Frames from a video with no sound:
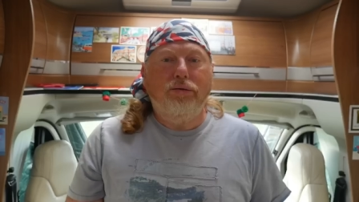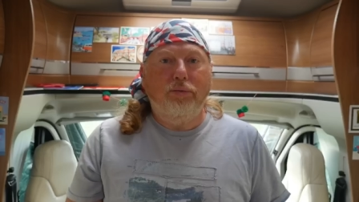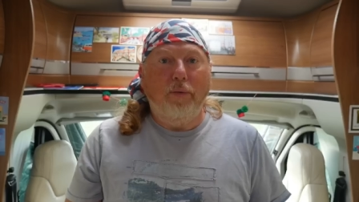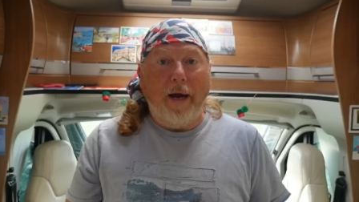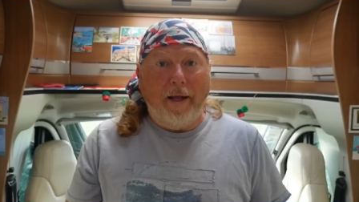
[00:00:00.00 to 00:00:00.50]

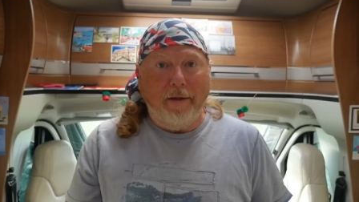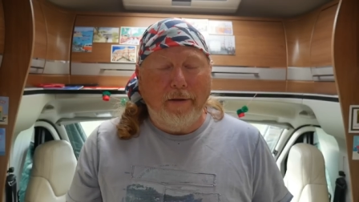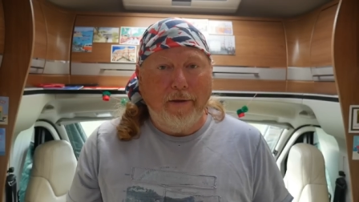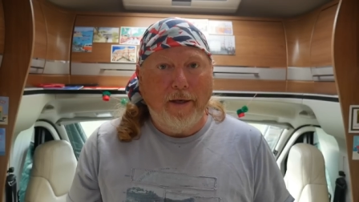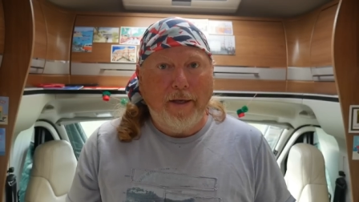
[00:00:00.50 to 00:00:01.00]
Well,
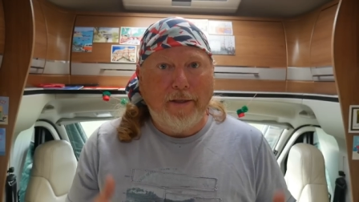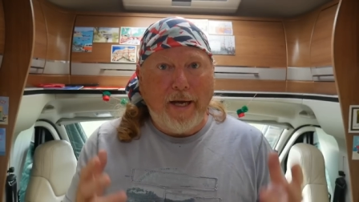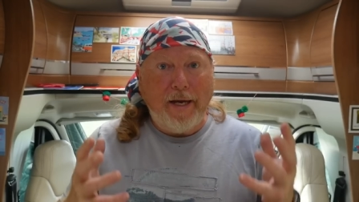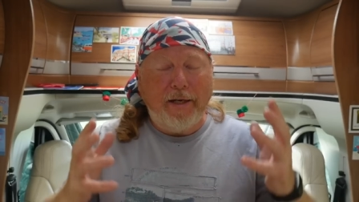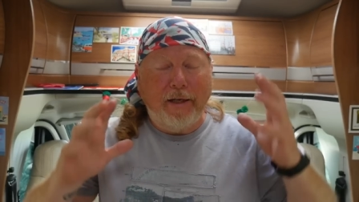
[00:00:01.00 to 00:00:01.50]
it's
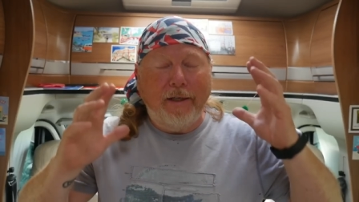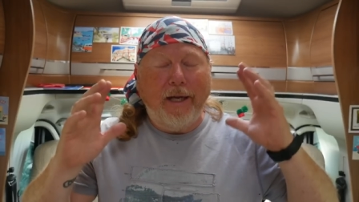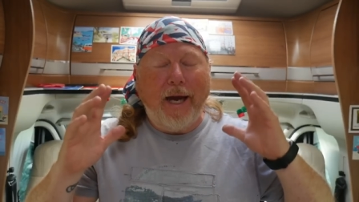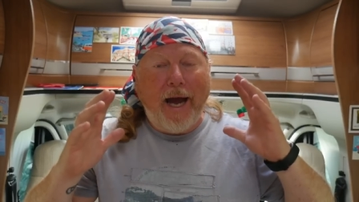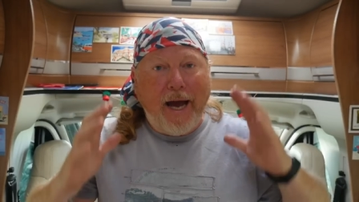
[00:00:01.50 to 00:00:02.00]
taken
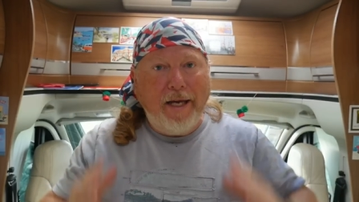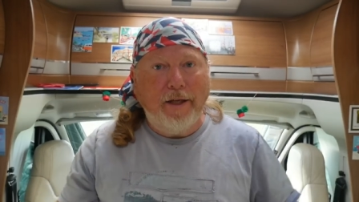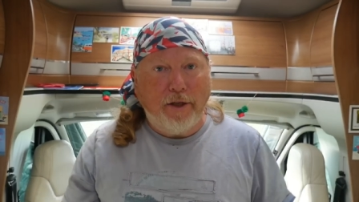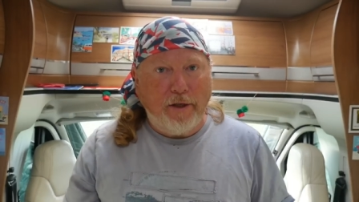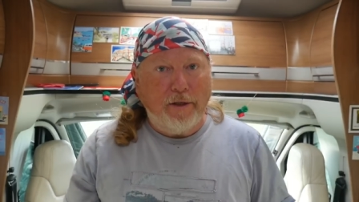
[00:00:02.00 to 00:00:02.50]

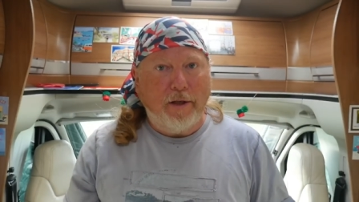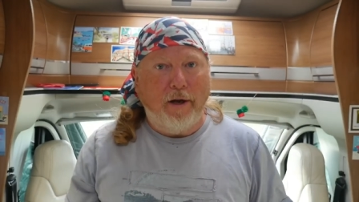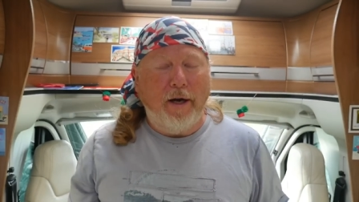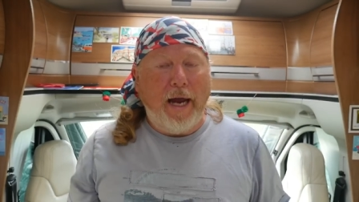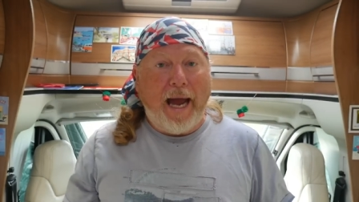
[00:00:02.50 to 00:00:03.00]
ages,
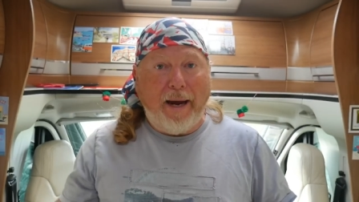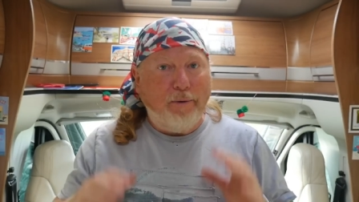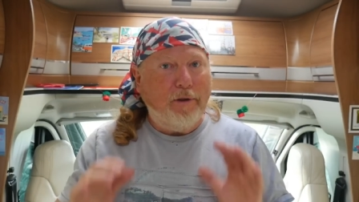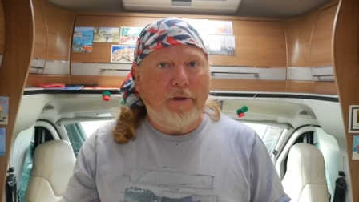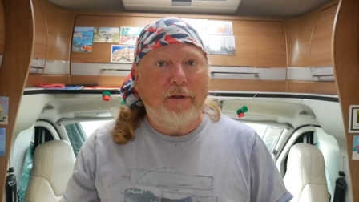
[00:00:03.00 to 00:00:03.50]
like
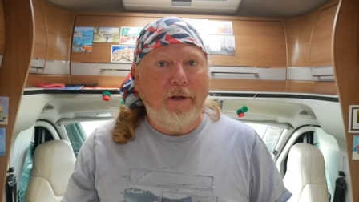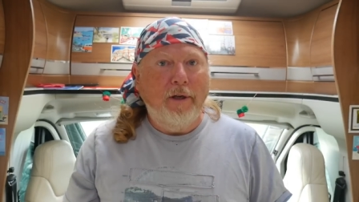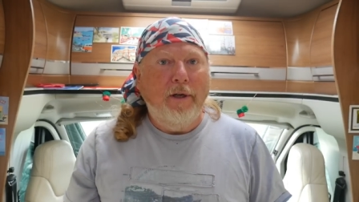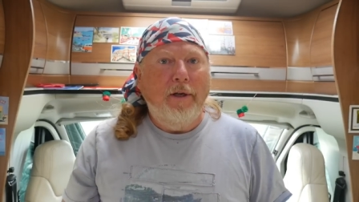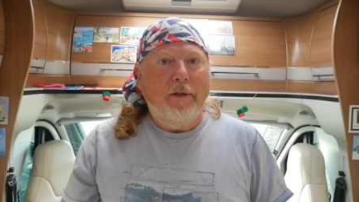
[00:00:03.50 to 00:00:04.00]
hours,
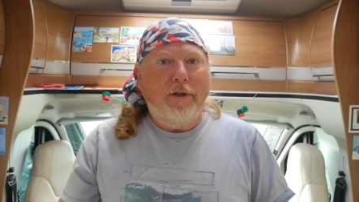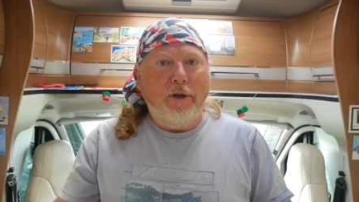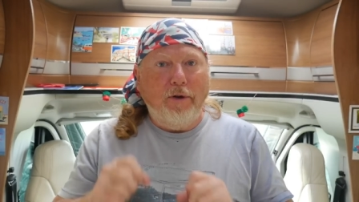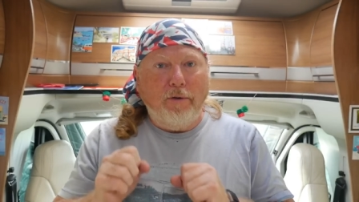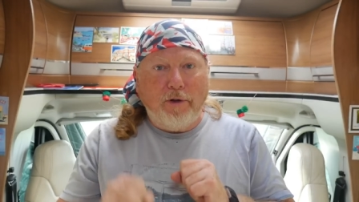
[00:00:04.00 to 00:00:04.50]

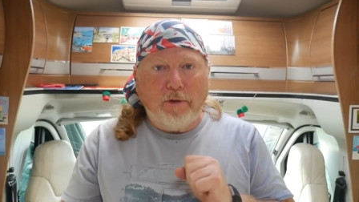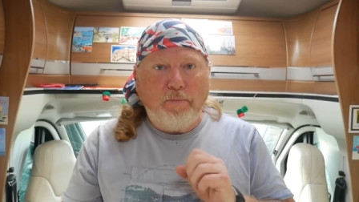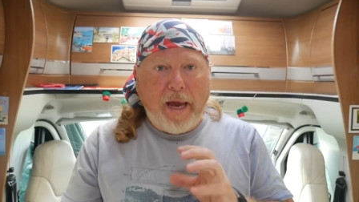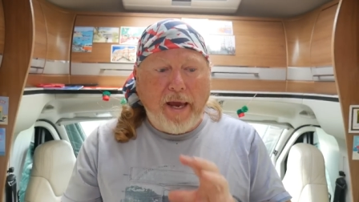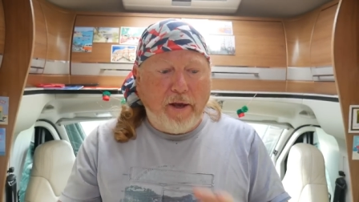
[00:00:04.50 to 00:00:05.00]
to just
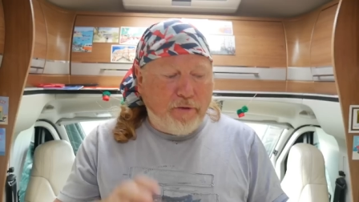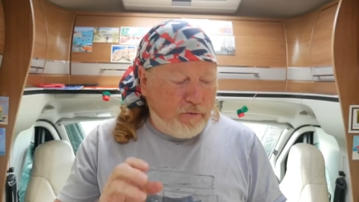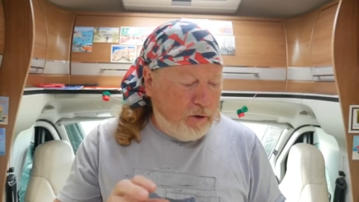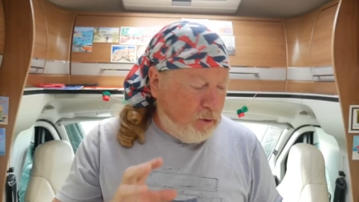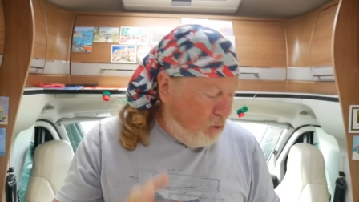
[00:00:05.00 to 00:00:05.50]
pick
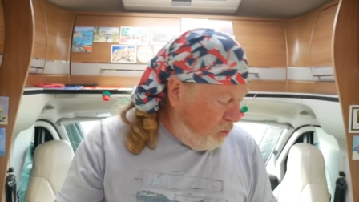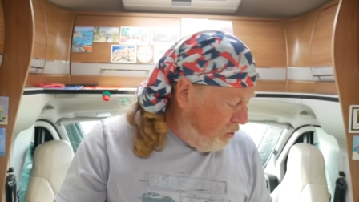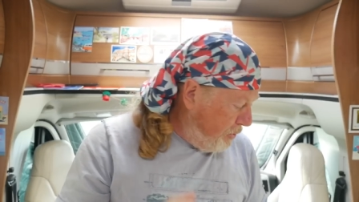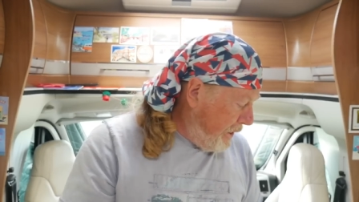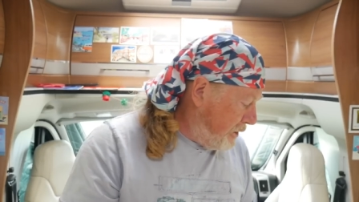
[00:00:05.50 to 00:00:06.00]
through all
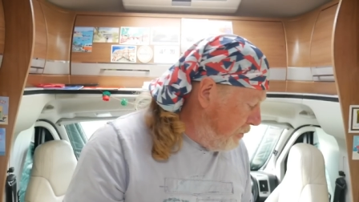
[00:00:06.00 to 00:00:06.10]
the bits